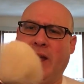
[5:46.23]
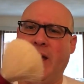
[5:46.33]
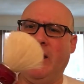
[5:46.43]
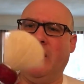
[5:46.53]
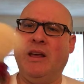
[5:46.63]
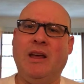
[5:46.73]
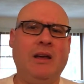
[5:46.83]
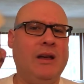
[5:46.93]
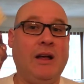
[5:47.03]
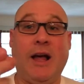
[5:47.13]
at.
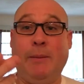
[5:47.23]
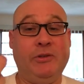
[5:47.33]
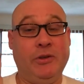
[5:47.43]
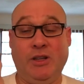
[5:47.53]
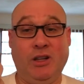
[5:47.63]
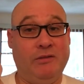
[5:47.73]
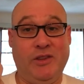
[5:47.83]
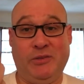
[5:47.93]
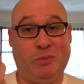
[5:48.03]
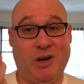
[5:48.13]
I absolutely love
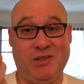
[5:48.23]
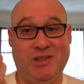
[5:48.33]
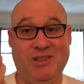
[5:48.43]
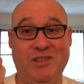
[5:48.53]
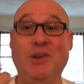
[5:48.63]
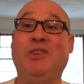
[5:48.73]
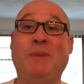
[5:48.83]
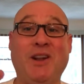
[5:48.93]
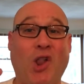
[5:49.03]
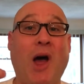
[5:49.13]
this brush. You can
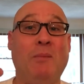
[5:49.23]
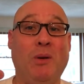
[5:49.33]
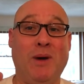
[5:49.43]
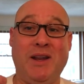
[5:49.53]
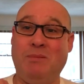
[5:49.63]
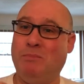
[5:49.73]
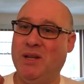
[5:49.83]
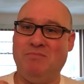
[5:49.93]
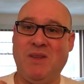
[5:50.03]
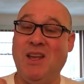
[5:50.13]
spend a lot more money,
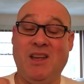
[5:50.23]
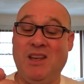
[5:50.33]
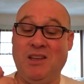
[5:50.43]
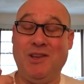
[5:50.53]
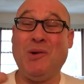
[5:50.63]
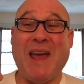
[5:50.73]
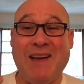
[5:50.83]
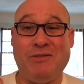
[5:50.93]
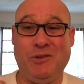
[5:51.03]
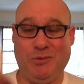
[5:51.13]
but you don't
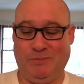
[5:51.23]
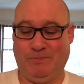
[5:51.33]
have to.